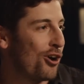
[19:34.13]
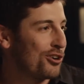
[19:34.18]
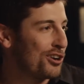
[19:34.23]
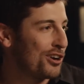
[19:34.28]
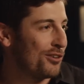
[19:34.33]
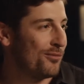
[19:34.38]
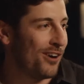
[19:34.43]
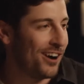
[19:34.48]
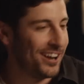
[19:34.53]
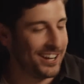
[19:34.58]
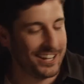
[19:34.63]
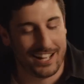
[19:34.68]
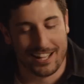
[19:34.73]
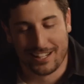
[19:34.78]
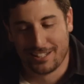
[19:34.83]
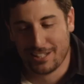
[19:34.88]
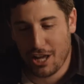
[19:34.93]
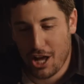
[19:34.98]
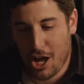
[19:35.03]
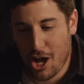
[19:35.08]
come on in.
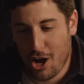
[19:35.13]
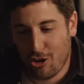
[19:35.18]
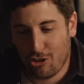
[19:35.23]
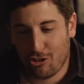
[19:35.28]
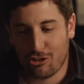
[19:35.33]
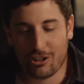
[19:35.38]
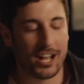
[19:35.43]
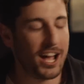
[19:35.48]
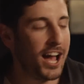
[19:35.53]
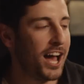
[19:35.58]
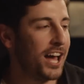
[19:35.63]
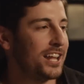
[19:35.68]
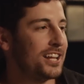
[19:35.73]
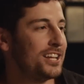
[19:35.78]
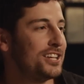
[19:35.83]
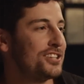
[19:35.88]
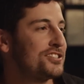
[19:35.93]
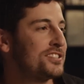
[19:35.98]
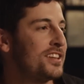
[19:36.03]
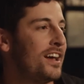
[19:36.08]

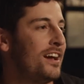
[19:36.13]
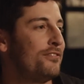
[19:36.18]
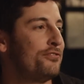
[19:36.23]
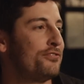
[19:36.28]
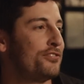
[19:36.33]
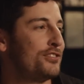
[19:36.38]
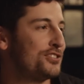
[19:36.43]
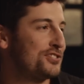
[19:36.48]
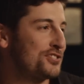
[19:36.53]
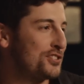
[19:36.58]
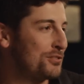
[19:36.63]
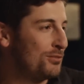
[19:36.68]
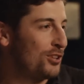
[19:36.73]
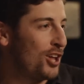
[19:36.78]
It's time for some